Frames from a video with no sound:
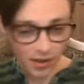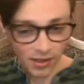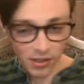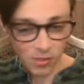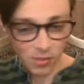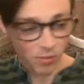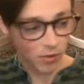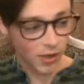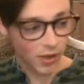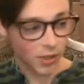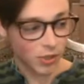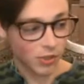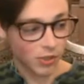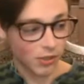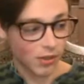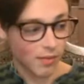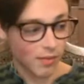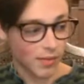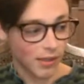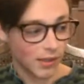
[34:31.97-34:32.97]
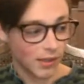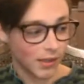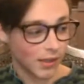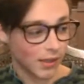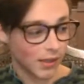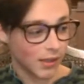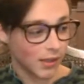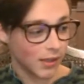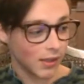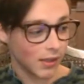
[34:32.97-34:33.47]
inspirational. I mean,
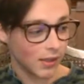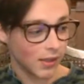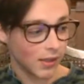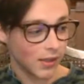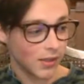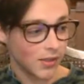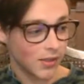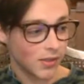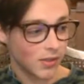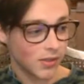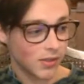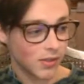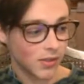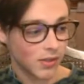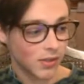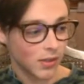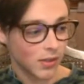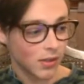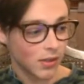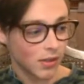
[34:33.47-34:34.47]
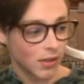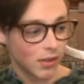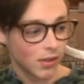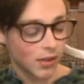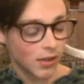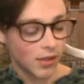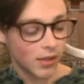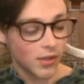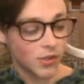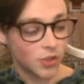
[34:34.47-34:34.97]
his
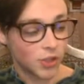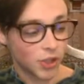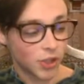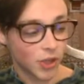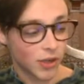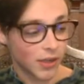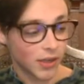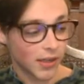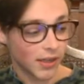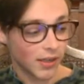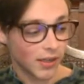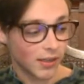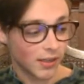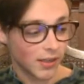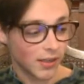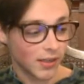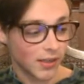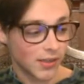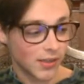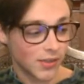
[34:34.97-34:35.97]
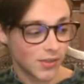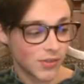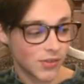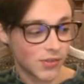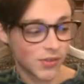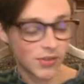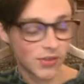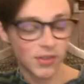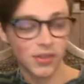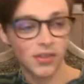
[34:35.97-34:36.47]
journey
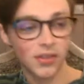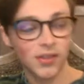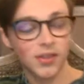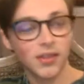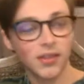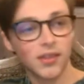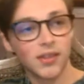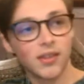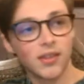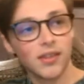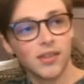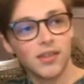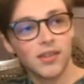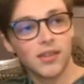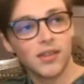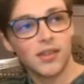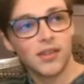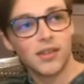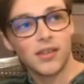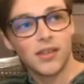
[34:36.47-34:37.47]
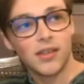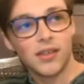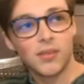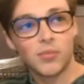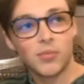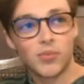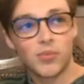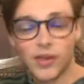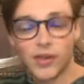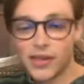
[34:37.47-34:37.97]
is
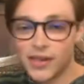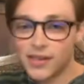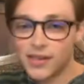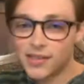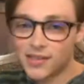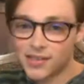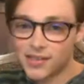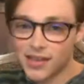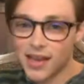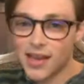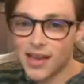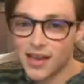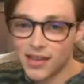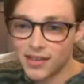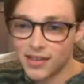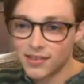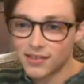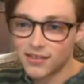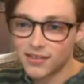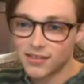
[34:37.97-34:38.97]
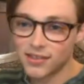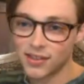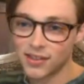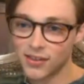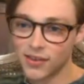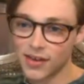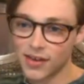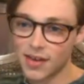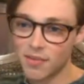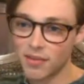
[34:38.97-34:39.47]
pretty insane.
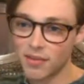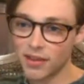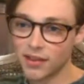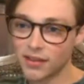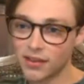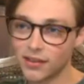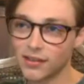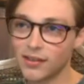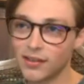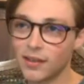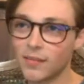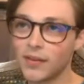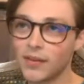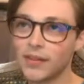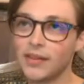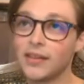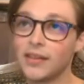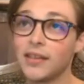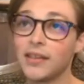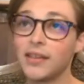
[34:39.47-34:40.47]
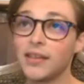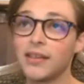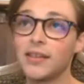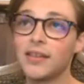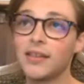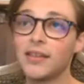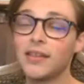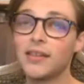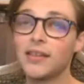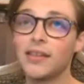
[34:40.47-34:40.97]
You know what I mean? I mean,
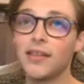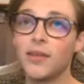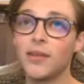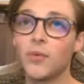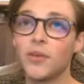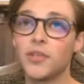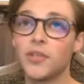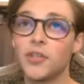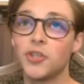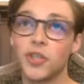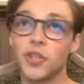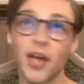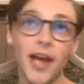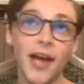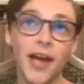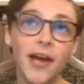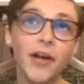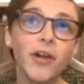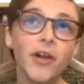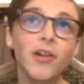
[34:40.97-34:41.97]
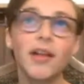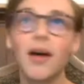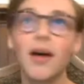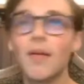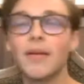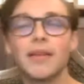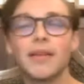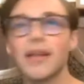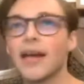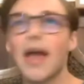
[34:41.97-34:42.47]
he went to jail.
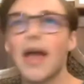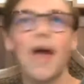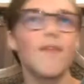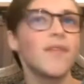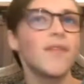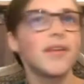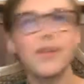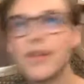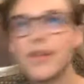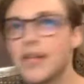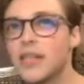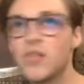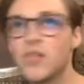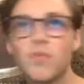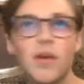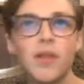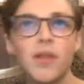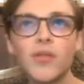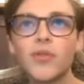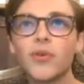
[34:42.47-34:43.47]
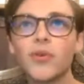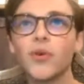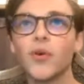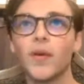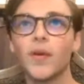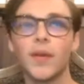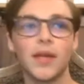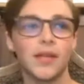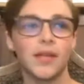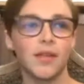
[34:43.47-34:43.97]
I mean, everything he's been
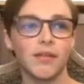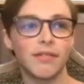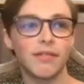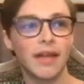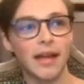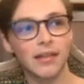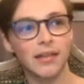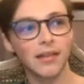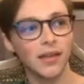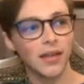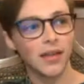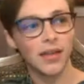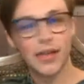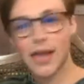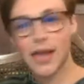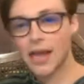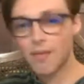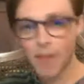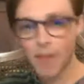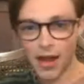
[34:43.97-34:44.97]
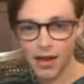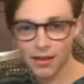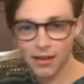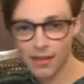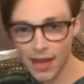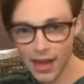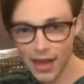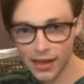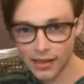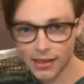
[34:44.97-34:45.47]
through, and then the fact that he came out of
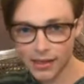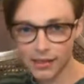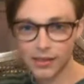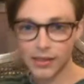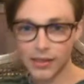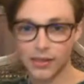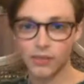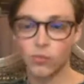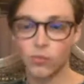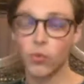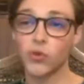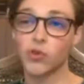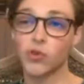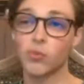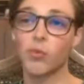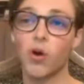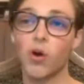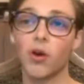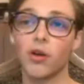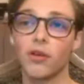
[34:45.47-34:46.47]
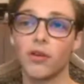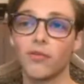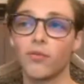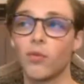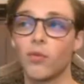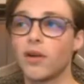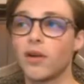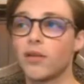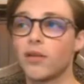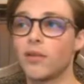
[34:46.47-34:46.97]
that and then was a part
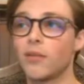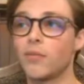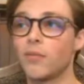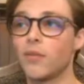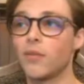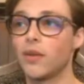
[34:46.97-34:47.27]
of one of the,